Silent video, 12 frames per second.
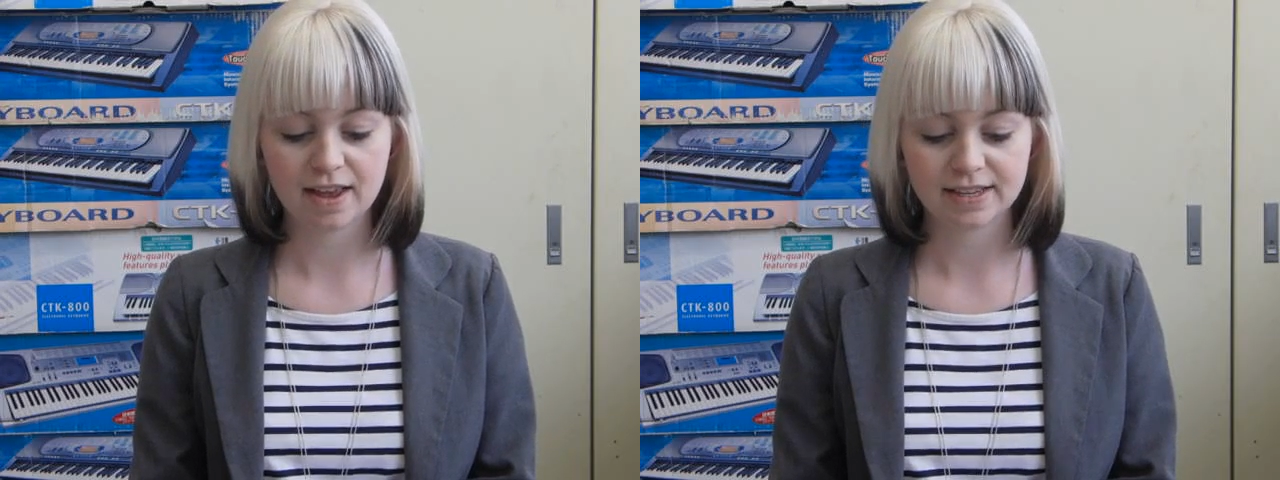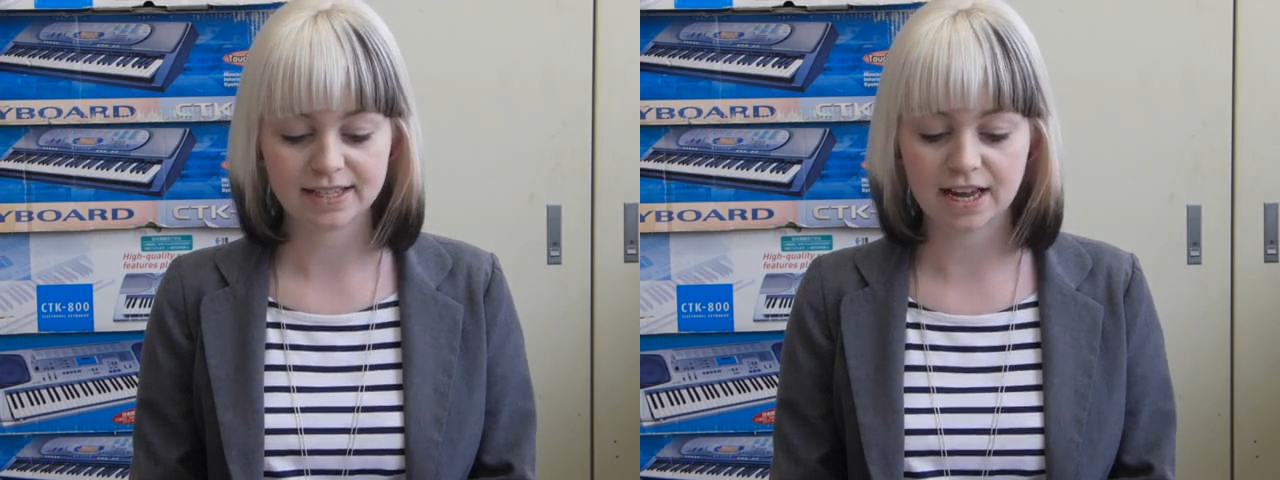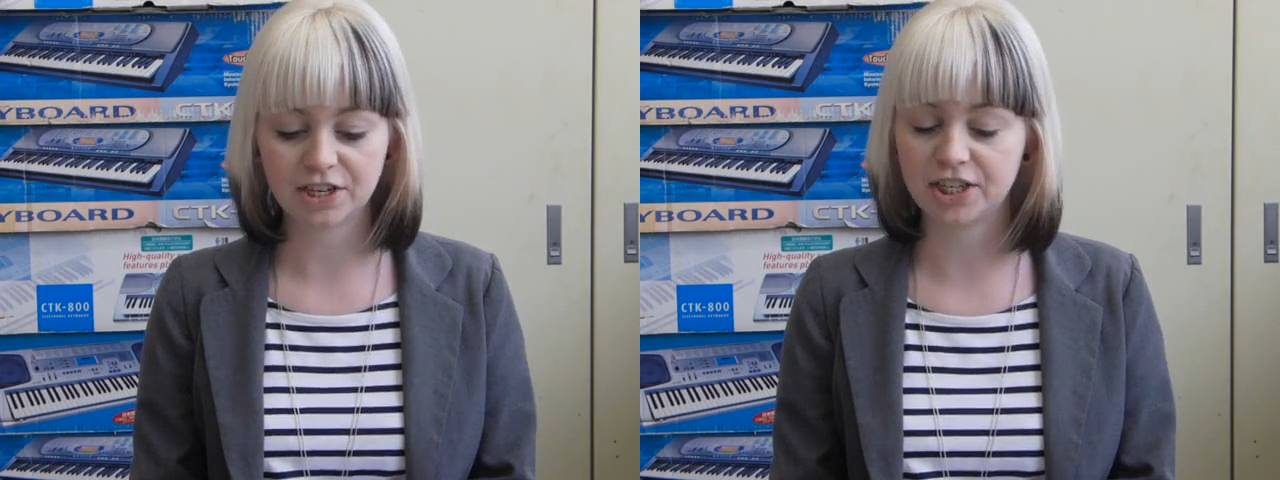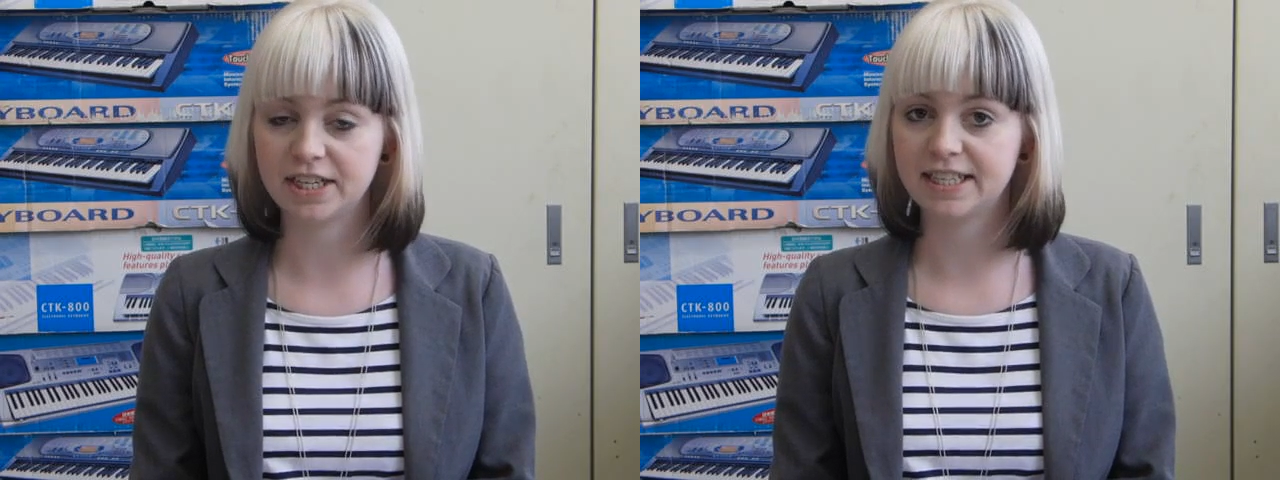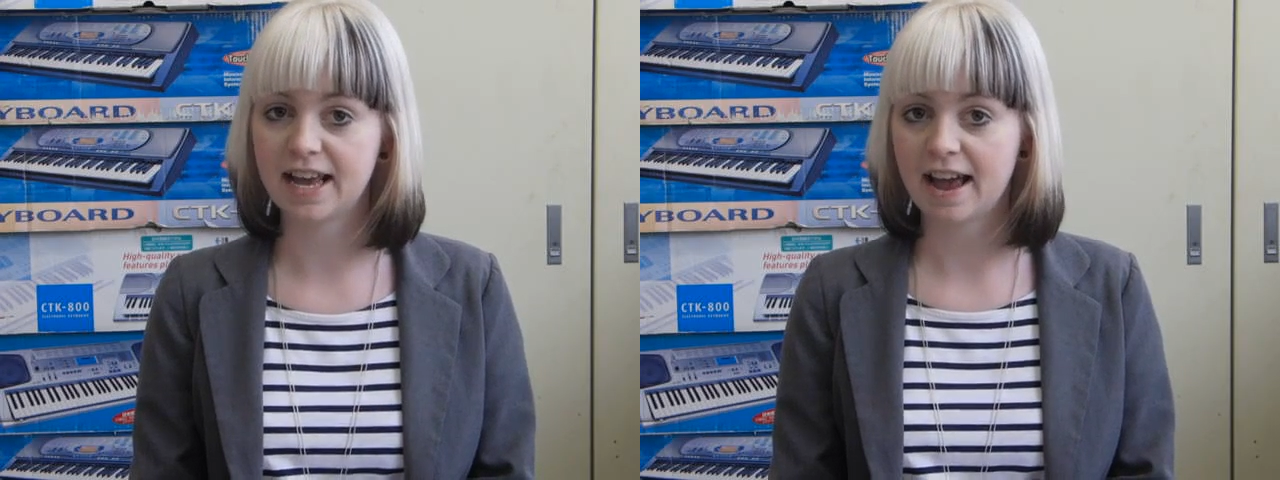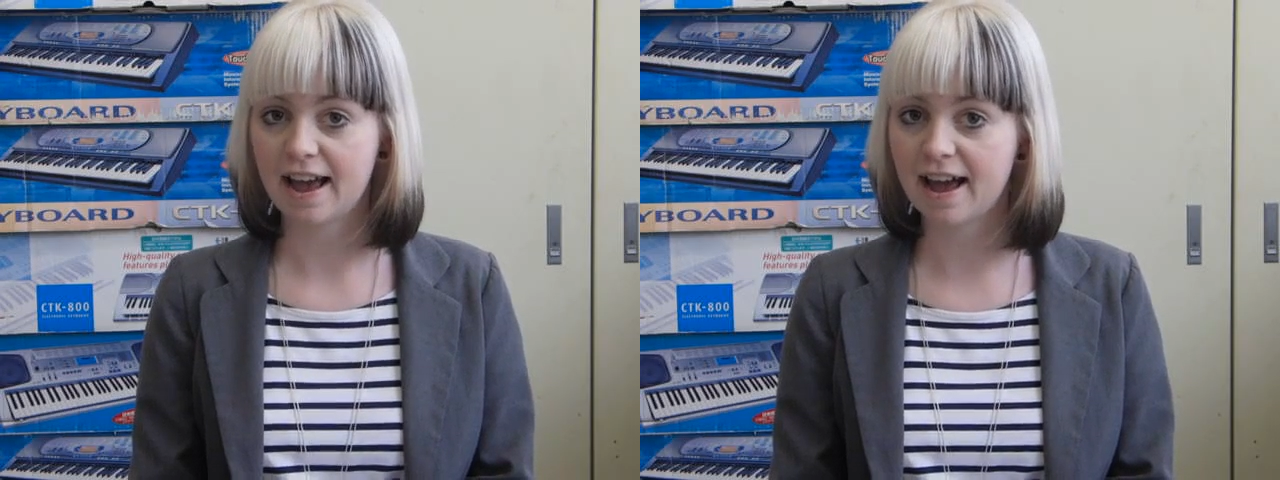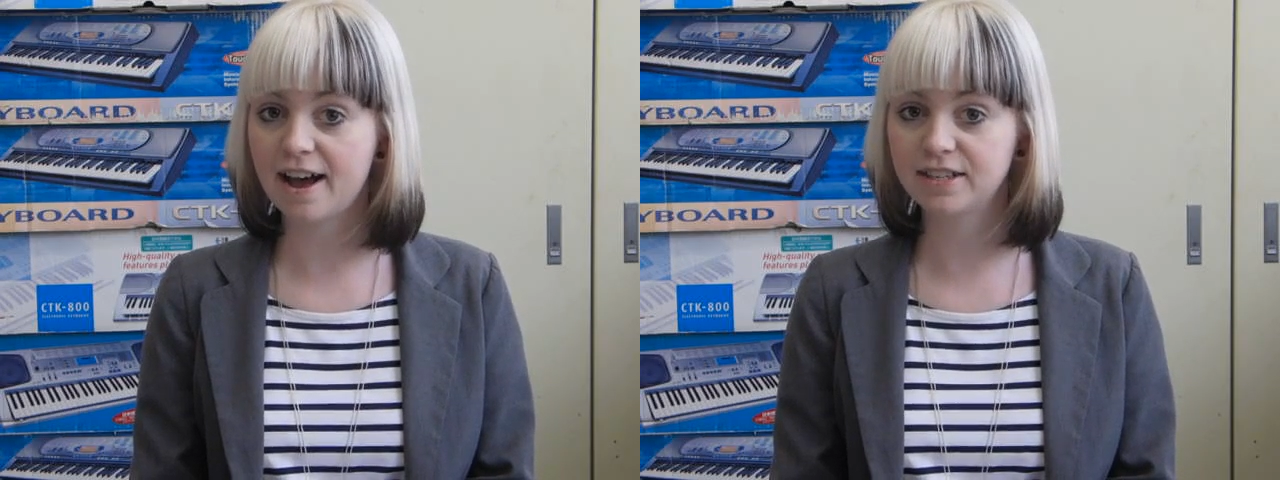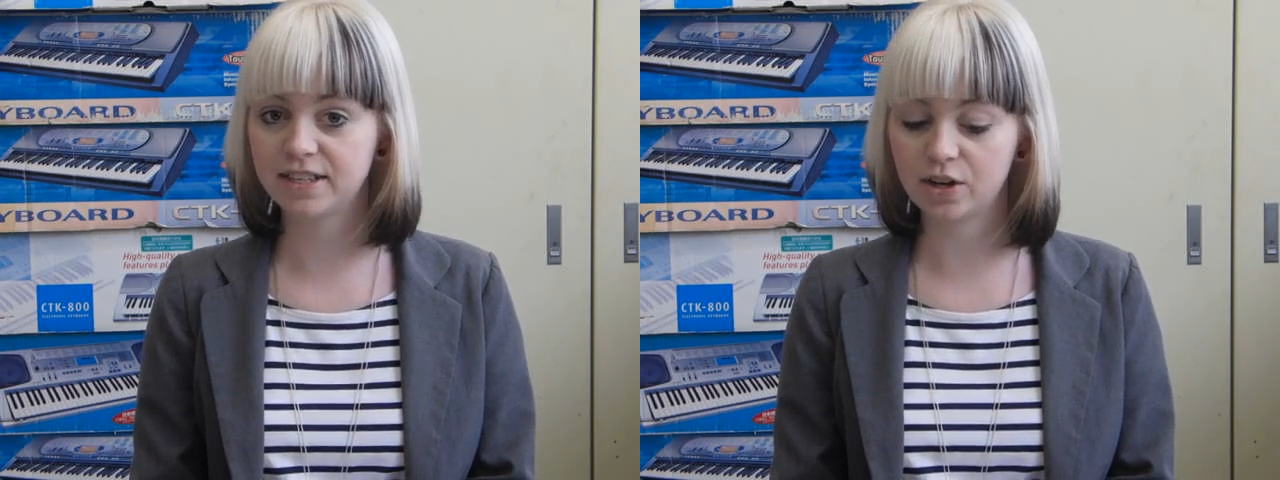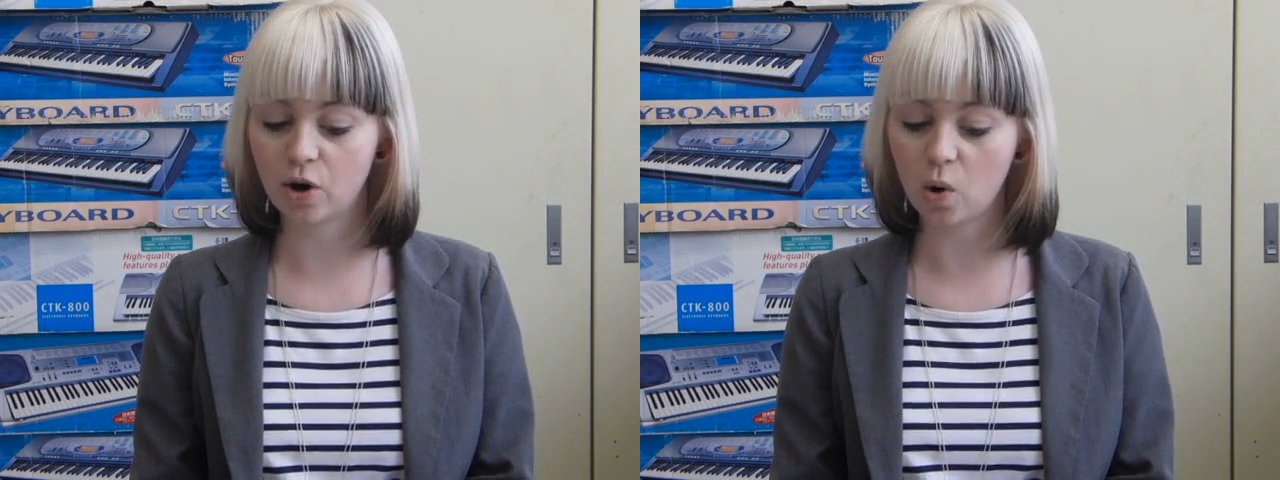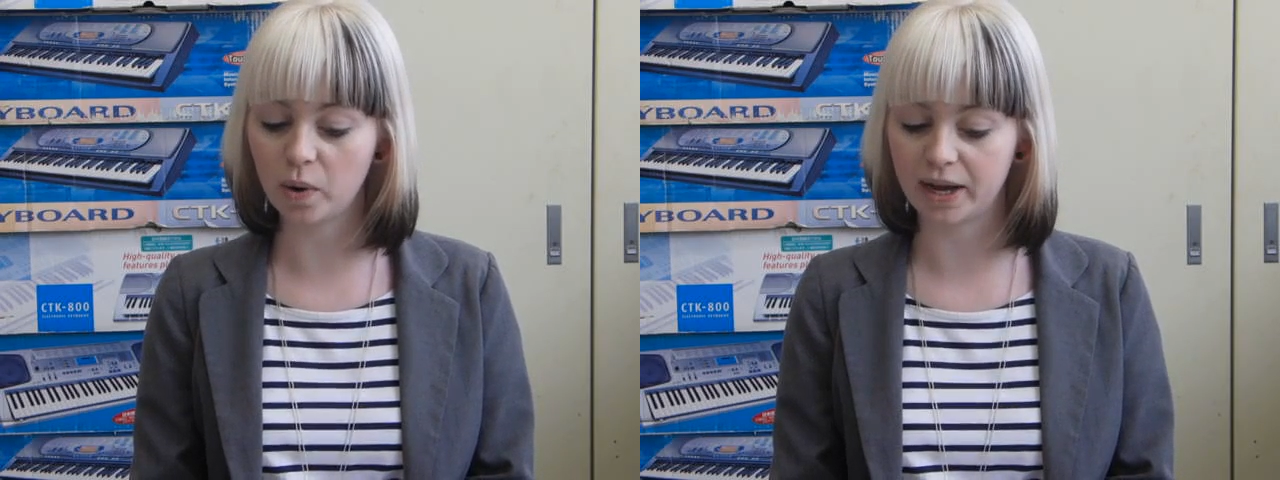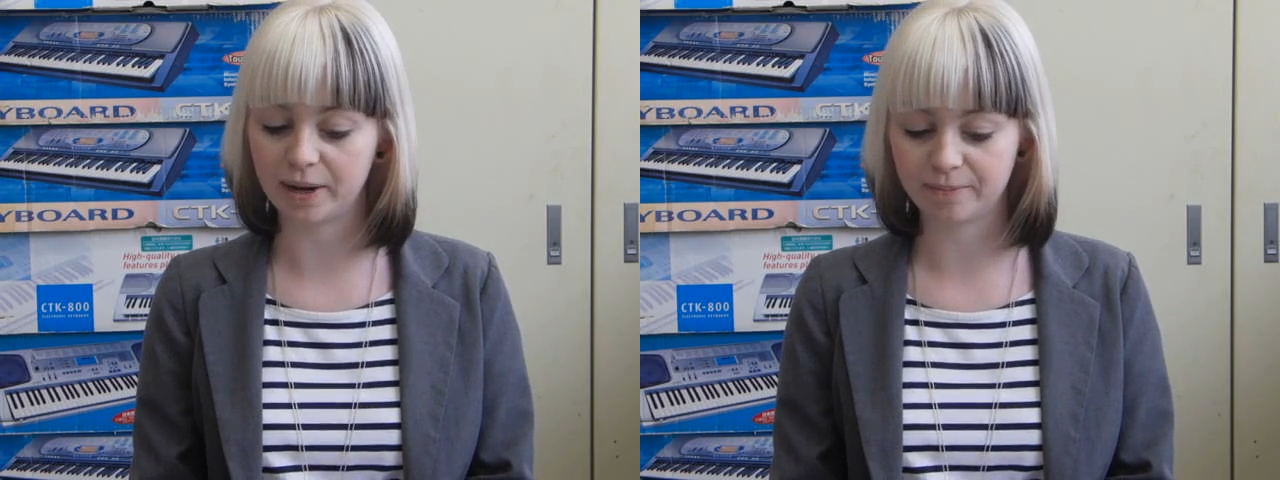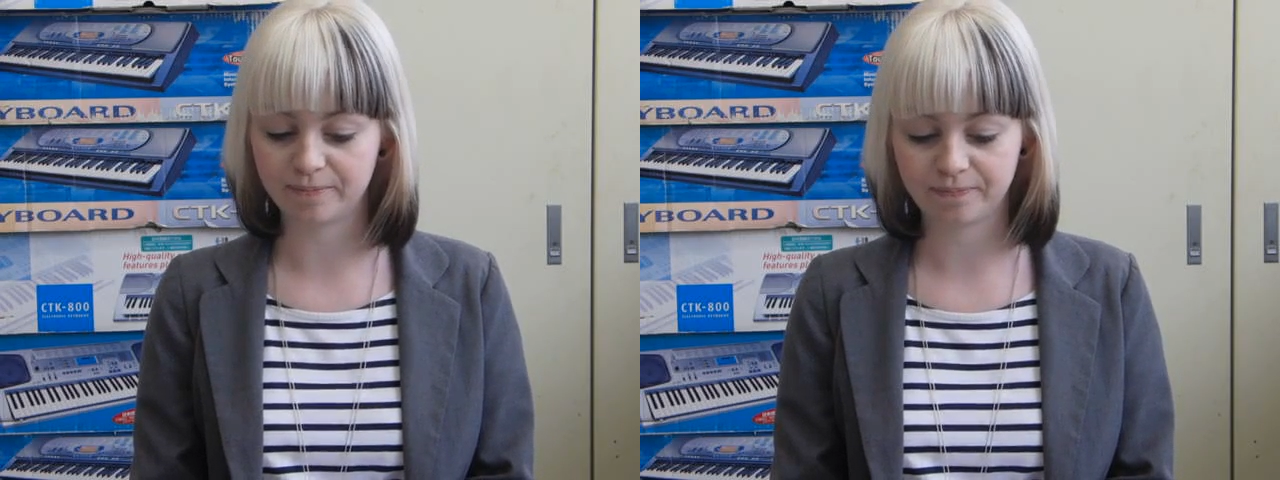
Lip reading: such as, how's it going?